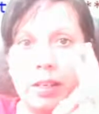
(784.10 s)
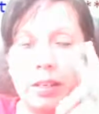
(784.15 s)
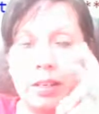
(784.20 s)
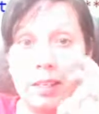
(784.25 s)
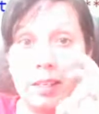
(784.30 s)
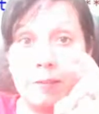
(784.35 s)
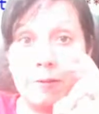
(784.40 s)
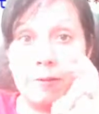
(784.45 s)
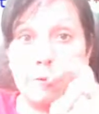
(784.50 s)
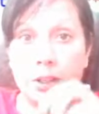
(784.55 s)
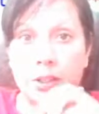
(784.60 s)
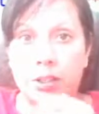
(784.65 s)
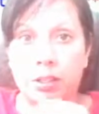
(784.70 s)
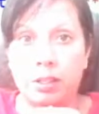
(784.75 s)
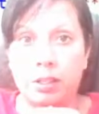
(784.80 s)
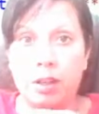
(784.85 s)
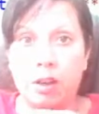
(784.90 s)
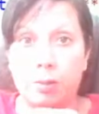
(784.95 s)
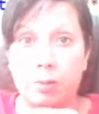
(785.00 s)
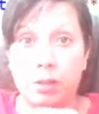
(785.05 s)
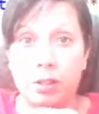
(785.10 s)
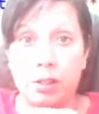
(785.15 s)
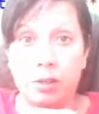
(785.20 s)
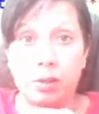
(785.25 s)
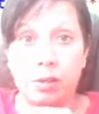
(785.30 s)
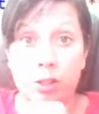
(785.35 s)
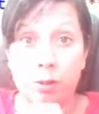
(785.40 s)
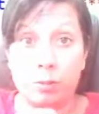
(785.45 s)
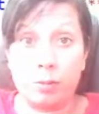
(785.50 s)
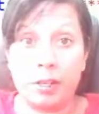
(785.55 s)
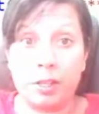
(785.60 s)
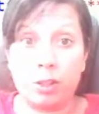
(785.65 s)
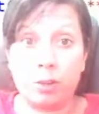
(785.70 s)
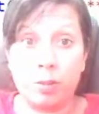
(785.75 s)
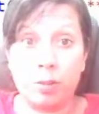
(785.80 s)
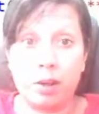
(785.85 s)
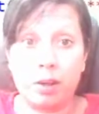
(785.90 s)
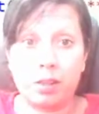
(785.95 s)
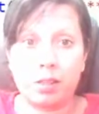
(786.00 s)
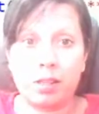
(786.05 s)
inverted commas or
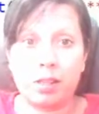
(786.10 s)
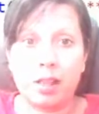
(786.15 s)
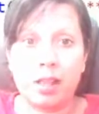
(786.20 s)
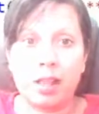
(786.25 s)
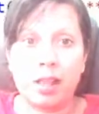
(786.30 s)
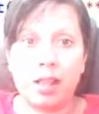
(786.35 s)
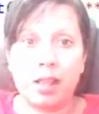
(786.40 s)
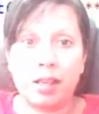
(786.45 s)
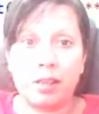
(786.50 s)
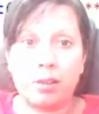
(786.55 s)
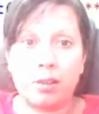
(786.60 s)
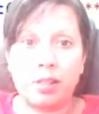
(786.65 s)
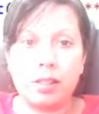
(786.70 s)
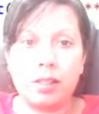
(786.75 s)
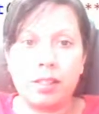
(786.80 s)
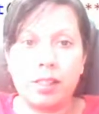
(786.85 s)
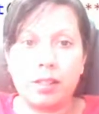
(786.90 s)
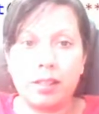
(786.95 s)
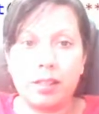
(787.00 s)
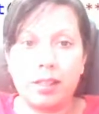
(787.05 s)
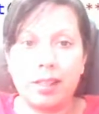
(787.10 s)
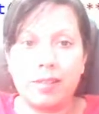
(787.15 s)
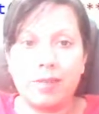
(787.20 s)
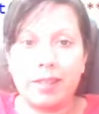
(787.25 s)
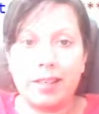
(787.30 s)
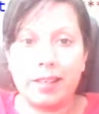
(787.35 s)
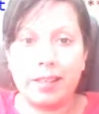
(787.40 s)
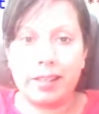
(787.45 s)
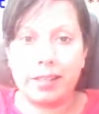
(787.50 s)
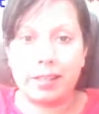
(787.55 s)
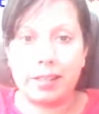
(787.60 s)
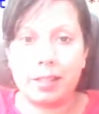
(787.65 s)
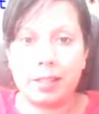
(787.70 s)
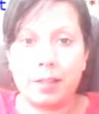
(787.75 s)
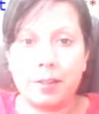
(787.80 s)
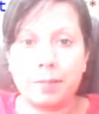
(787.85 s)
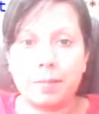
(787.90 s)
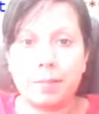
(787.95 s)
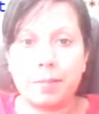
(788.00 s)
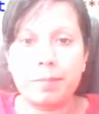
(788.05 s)
speech marks. And you can see that in the
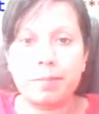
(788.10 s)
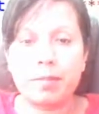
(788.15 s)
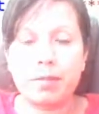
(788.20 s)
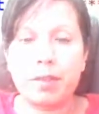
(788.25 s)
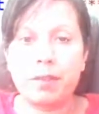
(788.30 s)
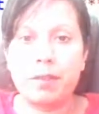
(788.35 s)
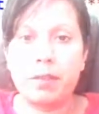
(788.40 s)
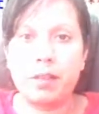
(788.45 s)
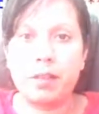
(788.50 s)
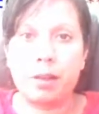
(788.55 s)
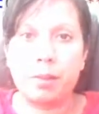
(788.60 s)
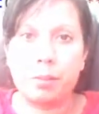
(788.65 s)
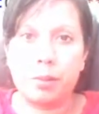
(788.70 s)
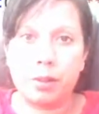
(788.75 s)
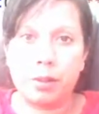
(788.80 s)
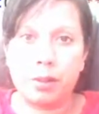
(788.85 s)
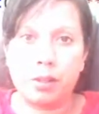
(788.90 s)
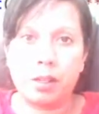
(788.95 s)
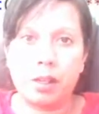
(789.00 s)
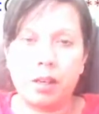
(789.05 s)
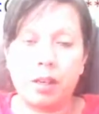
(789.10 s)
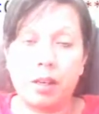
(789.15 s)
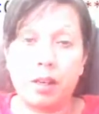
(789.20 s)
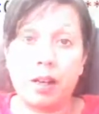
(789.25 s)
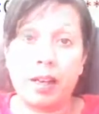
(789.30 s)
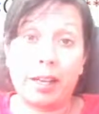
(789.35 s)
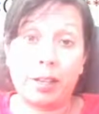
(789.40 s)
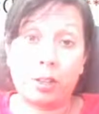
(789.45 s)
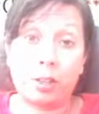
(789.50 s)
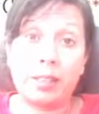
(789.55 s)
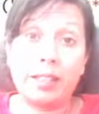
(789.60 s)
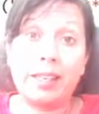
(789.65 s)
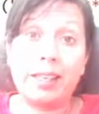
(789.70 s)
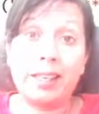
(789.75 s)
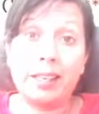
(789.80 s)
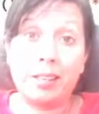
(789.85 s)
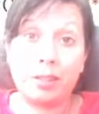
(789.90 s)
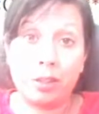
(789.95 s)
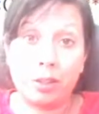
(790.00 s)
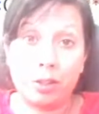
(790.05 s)
list, the numbers are actually
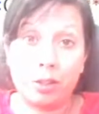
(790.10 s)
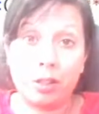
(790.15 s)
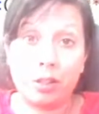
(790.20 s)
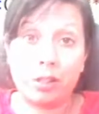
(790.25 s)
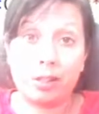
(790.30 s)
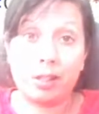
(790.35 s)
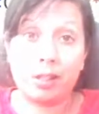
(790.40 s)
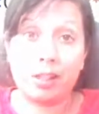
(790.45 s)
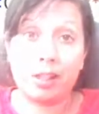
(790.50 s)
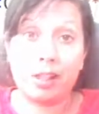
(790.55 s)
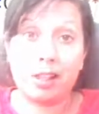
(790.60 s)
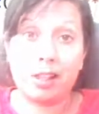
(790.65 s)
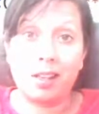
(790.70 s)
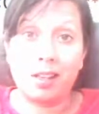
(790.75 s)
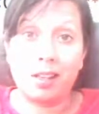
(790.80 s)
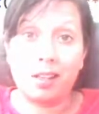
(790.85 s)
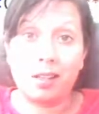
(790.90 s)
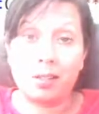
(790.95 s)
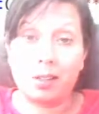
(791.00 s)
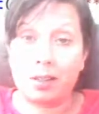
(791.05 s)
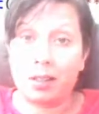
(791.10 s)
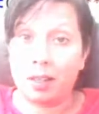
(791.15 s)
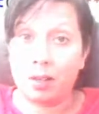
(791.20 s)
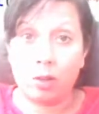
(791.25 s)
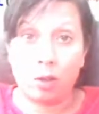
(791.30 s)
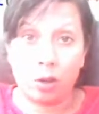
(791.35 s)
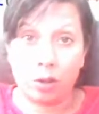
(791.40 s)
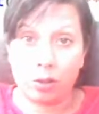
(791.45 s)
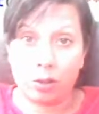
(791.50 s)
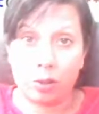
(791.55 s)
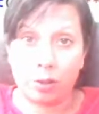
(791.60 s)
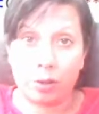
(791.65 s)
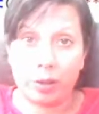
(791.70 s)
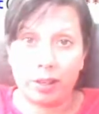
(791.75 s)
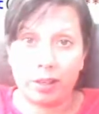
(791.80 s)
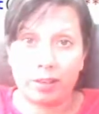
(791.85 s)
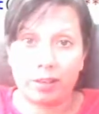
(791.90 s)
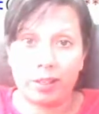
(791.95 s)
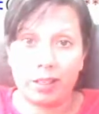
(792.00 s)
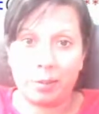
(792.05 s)
integers, so they're not
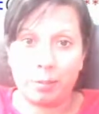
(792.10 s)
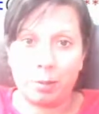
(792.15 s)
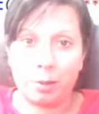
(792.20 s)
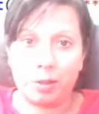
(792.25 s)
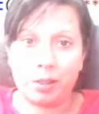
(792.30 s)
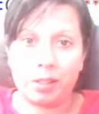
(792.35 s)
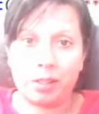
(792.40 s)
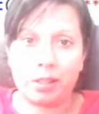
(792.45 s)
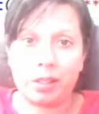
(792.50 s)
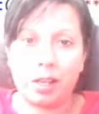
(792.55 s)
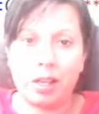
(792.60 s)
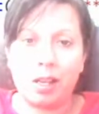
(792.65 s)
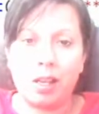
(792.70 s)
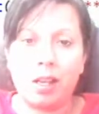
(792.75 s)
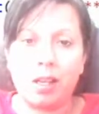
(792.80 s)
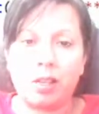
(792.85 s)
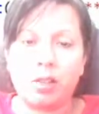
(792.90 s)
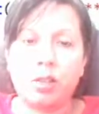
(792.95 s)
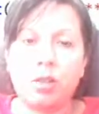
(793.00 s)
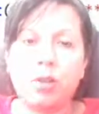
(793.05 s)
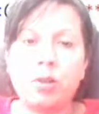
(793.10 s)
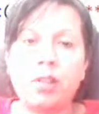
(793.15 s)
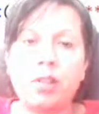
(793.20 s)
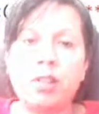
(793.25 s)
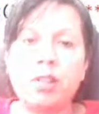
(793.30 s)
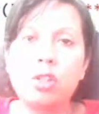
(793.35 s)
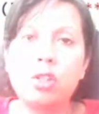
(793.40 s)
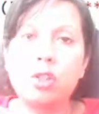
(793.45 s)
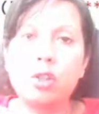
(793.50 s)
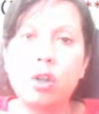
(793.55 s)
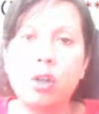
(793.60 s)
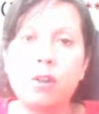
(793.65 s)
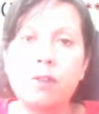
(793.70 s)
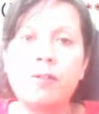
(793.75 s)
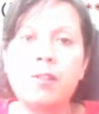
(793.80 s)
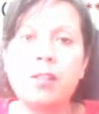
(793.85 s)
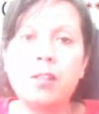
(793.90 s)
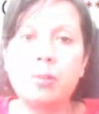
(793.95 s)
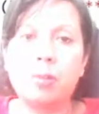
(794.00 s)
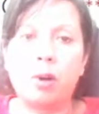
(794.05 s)
string inputs. So you can
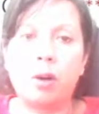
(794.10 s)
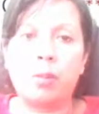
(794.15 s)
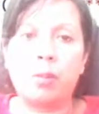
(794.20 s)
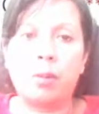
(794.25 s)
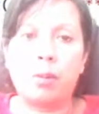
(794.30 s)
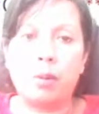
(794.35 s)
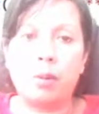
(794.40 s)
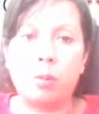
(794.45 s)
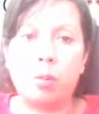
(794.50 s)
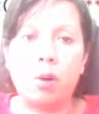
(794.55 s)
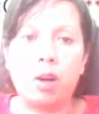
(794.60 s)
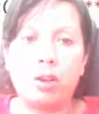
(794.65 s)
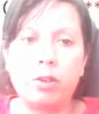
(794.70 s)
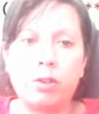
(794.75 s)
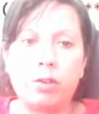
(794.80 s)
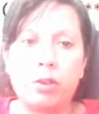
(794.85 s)
solve this problem in one of